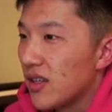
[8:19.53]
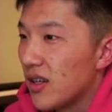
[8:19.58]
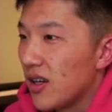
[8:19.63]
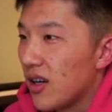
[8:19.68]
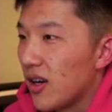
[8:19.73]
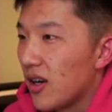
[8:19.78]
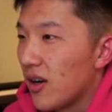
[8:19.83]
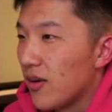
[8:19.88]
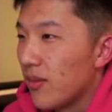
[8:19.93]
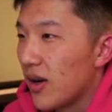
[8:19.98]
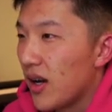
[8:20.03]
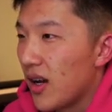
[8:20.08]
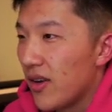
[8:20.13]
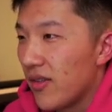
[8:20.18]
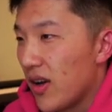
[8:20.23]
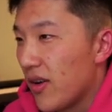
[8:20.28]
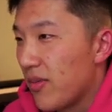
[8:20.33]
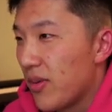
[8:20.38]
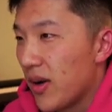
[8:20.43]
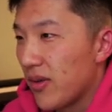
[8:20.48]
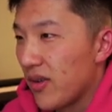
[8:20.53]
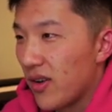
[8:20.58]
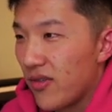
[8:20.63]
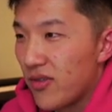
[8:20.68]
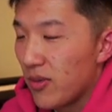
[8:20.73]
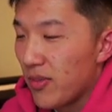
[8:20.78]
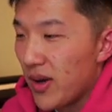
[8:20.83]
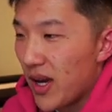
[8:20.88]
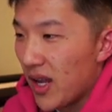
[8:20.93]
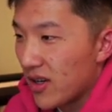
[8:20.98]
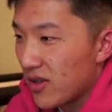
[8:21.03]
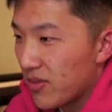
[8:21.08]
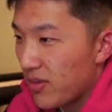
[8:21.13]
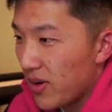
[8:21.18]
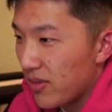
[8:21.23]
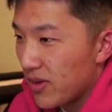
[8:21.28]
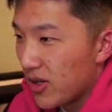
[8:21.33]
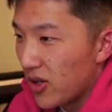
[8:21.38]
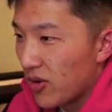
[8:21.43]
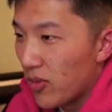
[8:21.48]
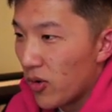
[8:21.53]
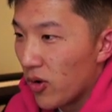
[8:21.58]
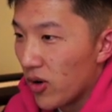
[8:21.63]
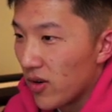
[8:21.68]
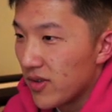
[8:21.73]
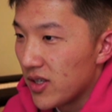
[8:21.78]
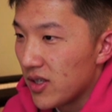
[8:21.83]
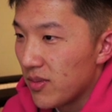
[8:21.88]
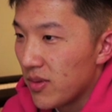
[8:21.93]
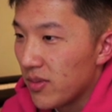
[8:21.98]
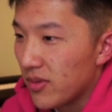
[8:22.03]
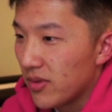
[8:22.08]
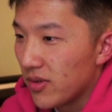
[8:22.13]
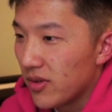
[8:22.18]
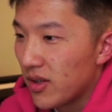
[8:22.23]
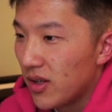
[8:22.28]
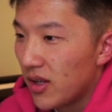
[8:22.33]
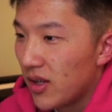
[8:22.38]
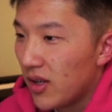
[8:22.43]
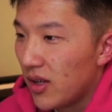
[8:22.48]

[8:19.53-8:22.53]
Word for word: Um, I, I probably I feel bad. I should probably know more of these people.